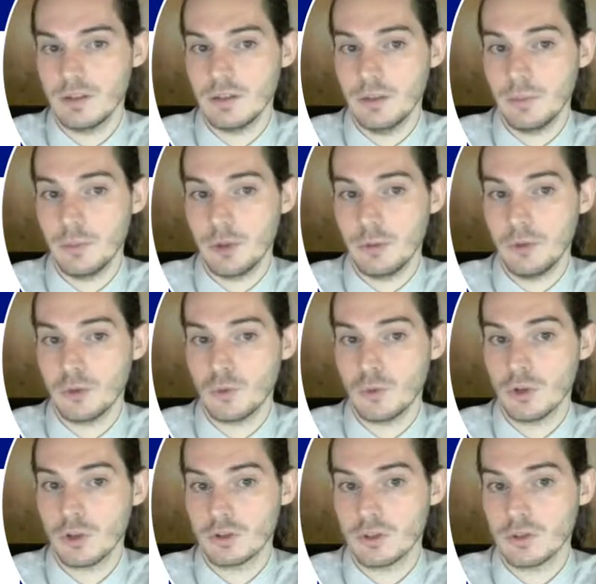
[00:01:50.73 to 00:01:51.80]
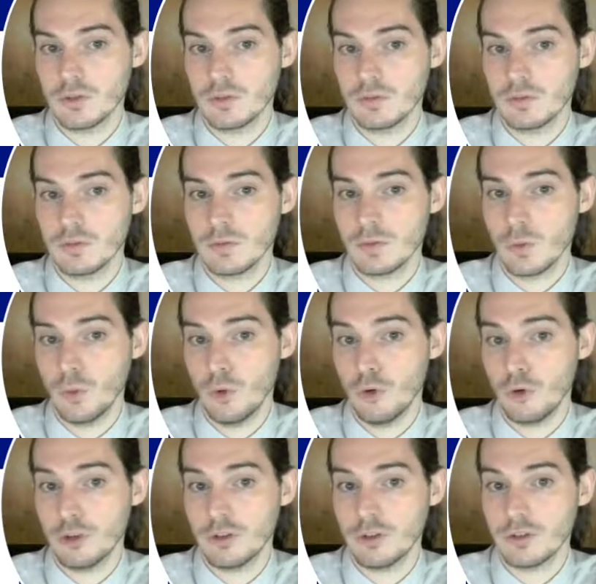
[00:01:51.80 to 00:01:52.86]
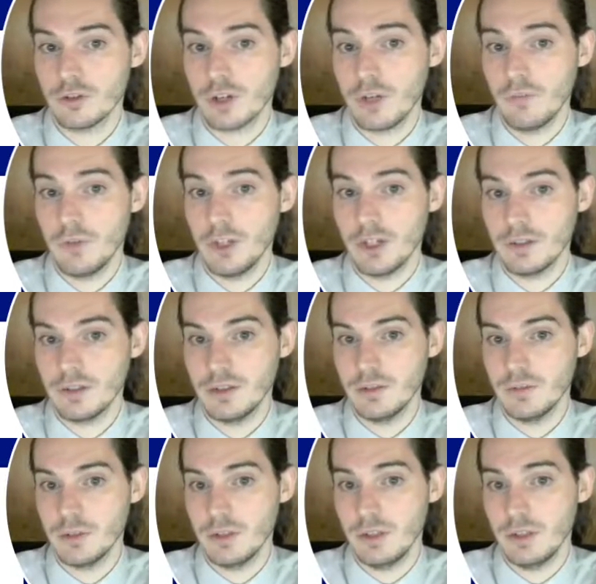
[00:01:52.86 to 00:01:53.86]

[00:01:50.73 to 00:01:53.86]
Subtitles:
In previous works, good results have been achieved,